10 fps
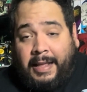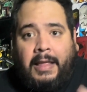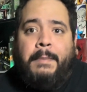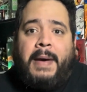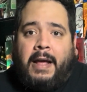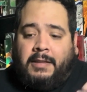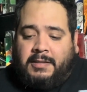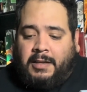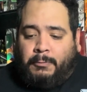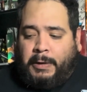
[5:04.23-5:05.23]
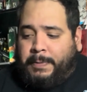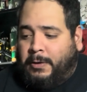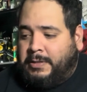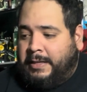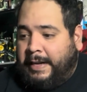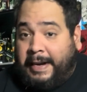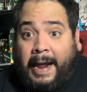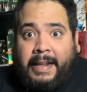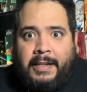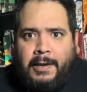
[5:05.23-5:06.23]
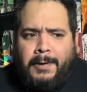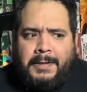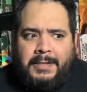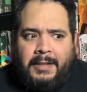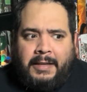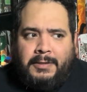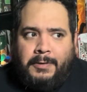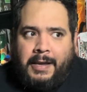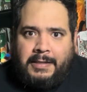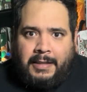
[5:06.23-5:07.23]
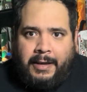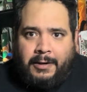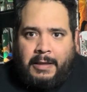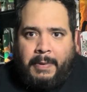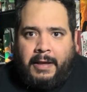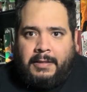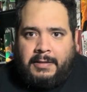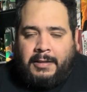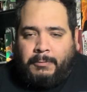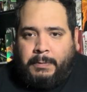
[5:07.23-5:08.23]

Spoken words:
And then Bat in the Sun reposted it, and I didn't know until like 2 days later that Bat in the Sun